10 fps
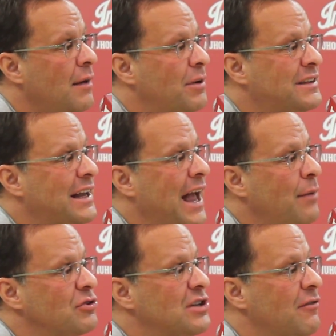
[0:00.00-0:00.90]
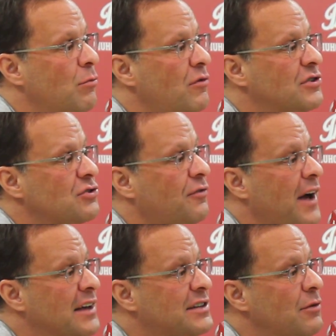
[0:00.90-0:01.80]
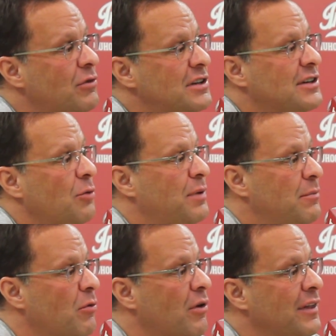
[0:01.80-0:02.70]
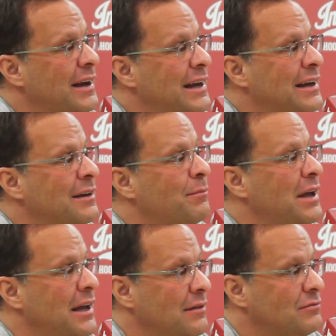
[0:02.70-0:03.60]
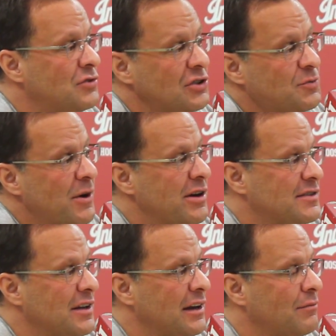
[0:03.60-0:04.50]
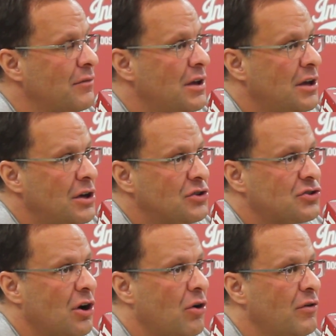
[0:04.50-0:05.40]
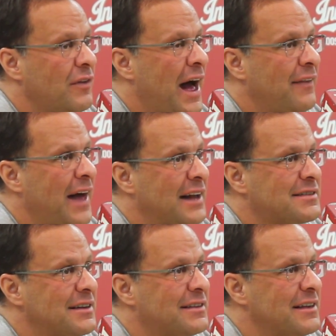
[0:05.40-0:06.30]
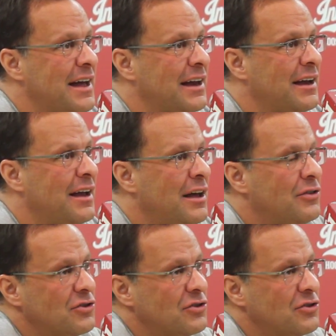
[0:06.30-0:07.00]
But the game was never moving so fast they wouldn't tell people where they needed to be. It's an experience thing. So that's the thing.